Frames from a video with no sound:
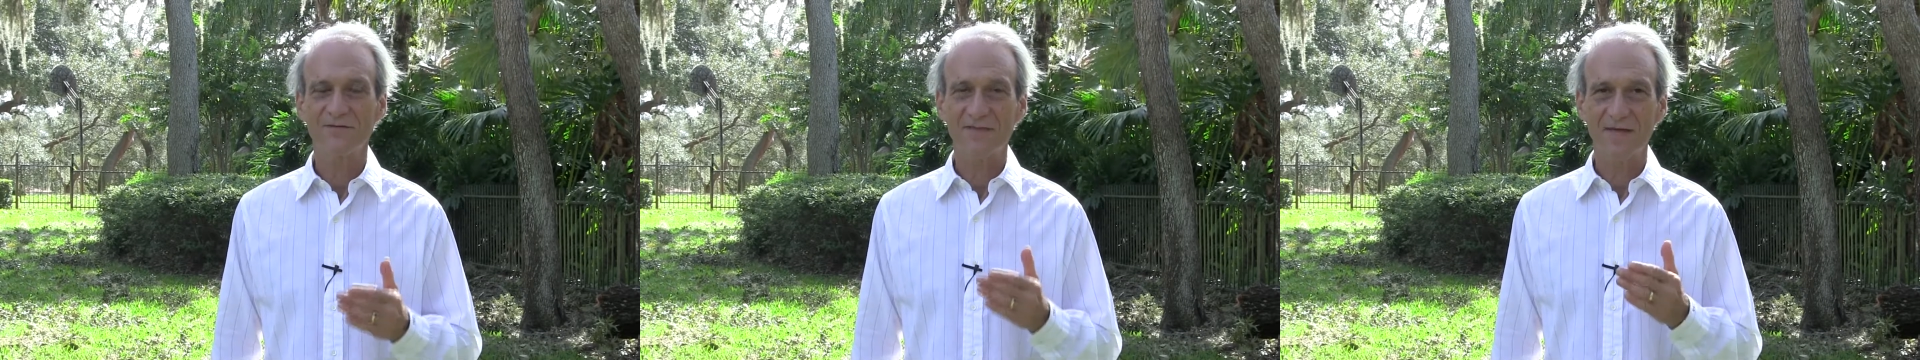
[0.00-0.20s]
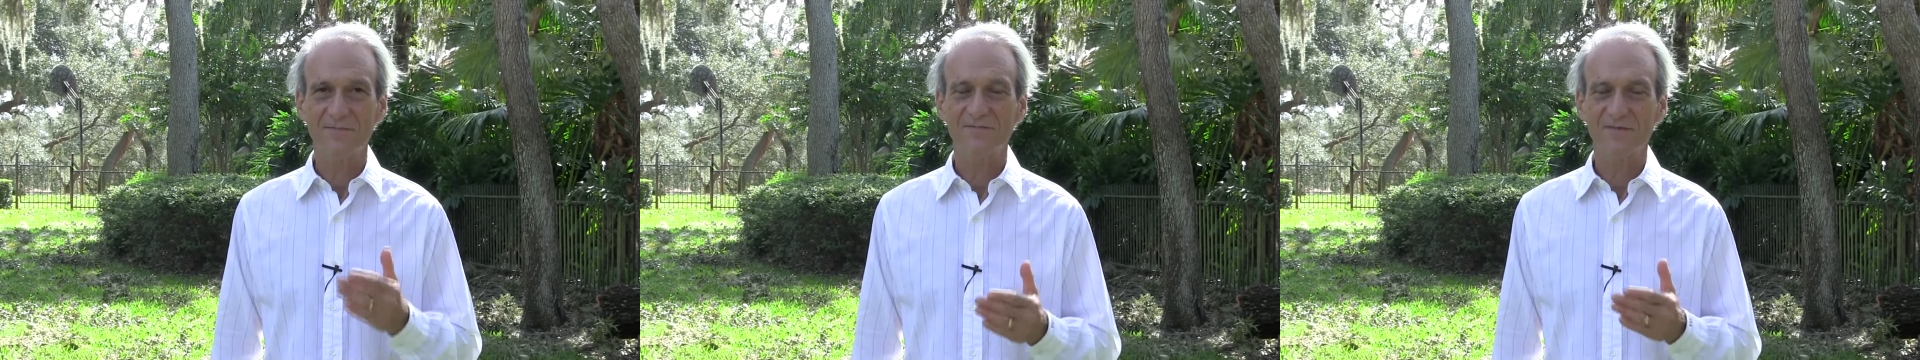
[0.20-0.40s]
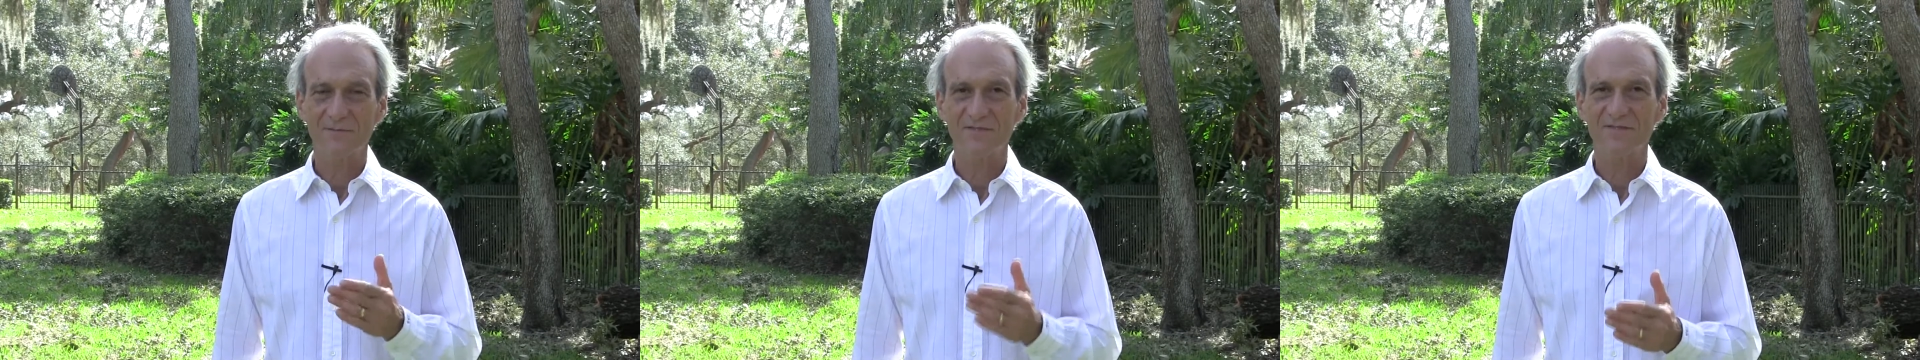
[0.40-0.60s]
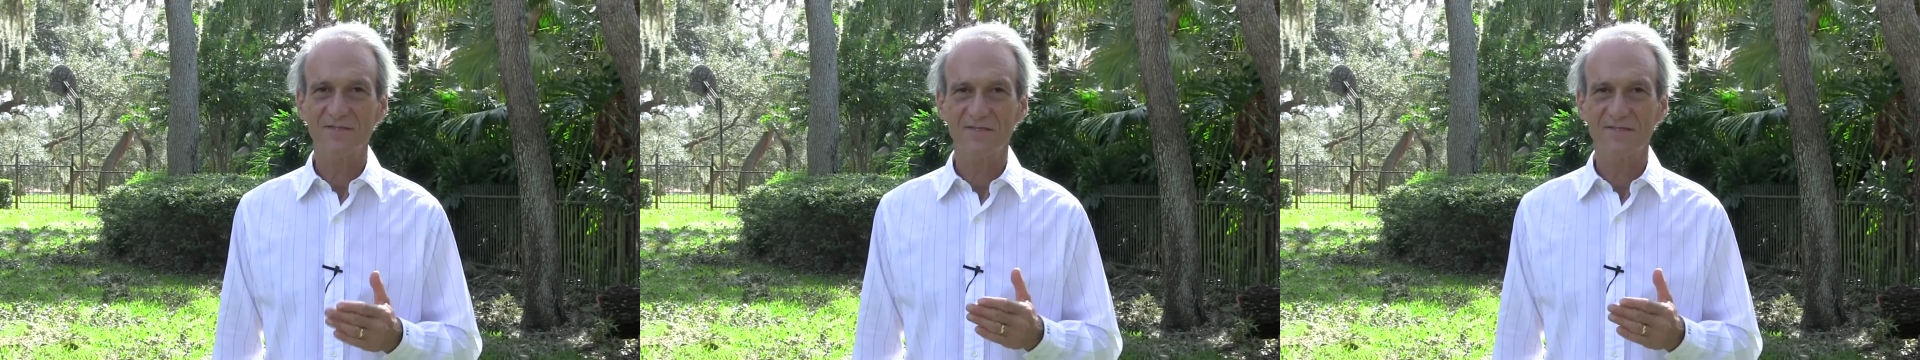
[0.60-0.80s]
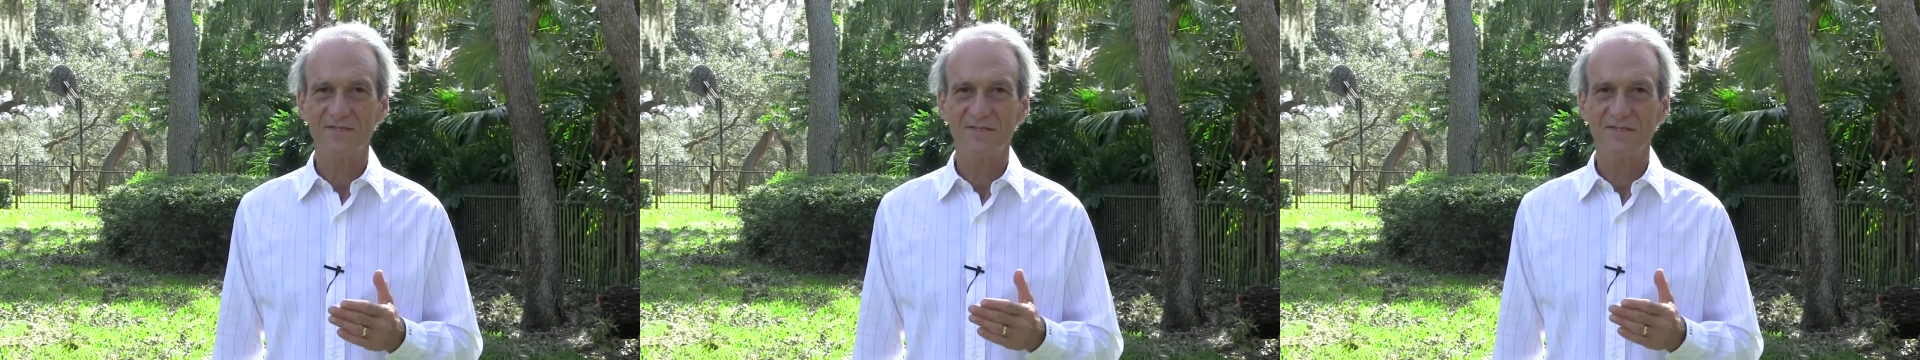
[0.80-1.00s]
them from
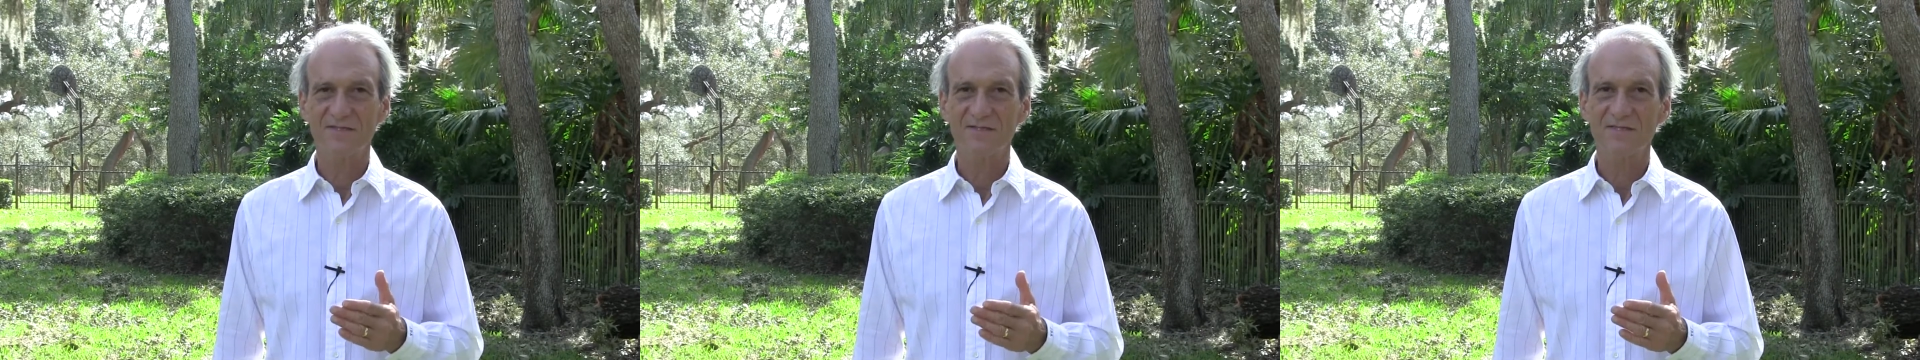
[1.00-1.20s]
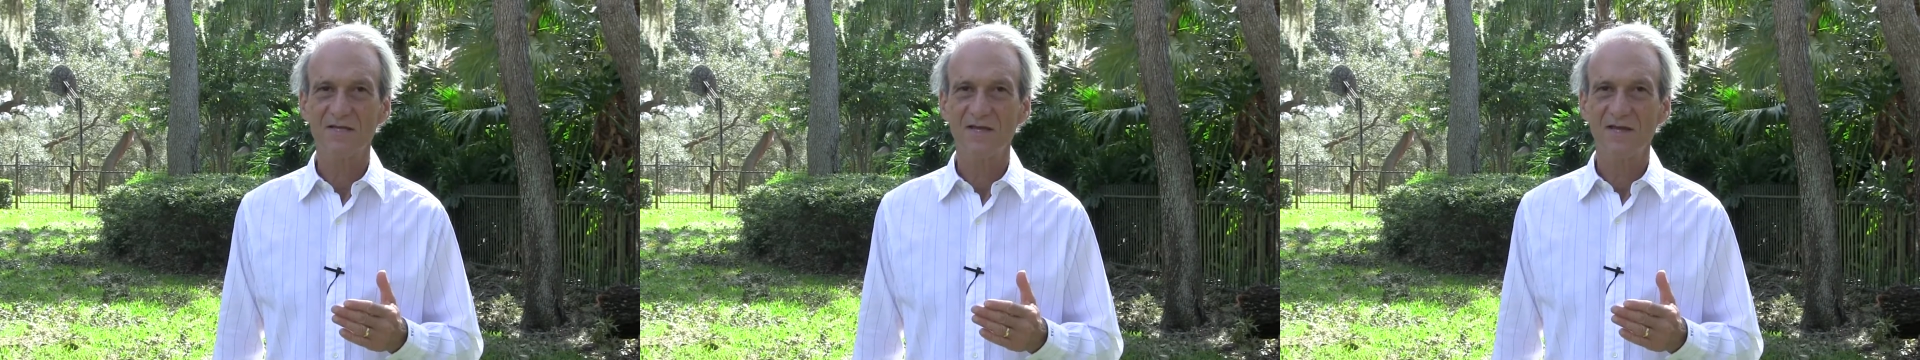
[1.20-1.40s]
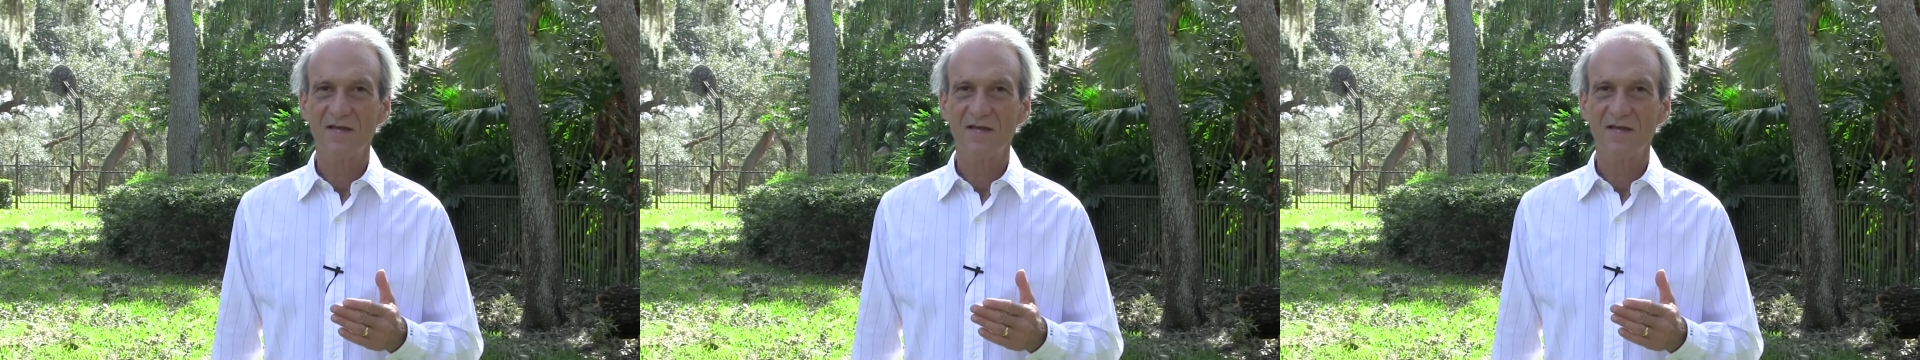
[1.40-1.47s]
assistance,